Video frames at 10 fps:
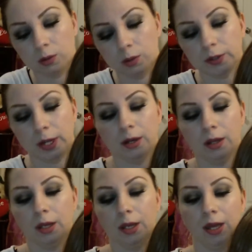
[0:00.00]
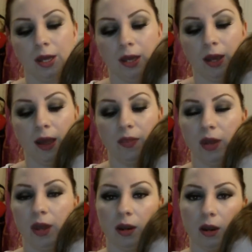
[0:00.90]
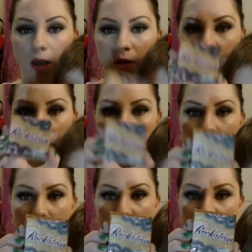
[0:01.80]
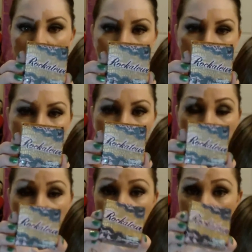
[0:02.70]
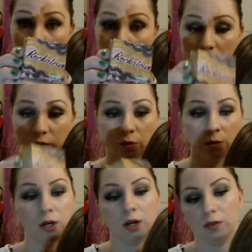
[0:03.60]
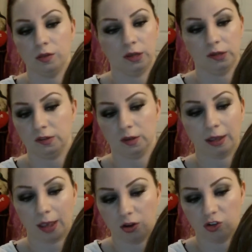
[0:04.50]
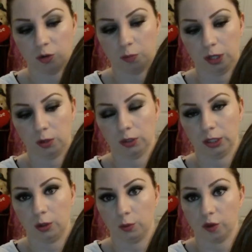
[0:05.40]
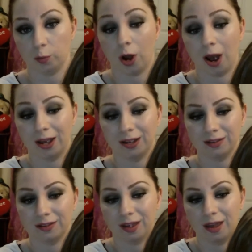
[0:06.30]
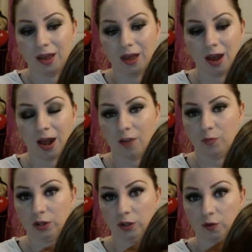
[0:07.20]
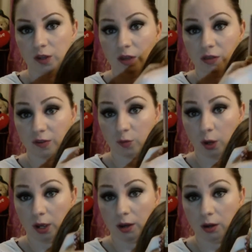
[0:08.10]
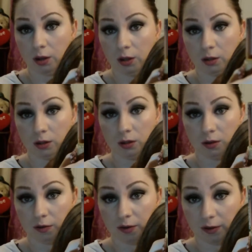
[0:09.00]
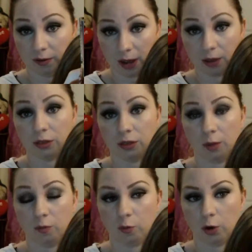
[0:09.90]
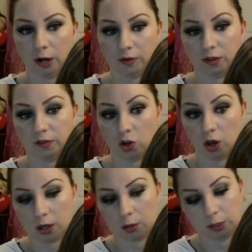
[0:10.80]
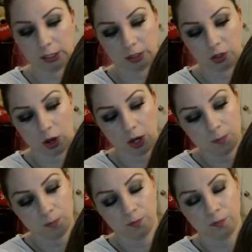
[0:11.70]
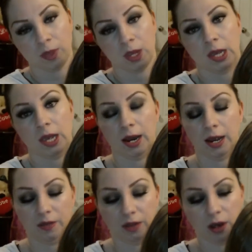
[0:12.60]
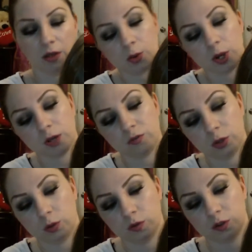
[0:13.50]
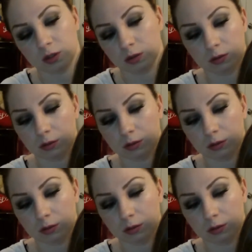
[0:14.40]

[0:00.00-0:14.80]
Hold on. And then Benefit Box Blush in Rockateur. This, again, should be really no surprise. I've been using this one to death. I'm surprised it's not completely gone. And the other one I've used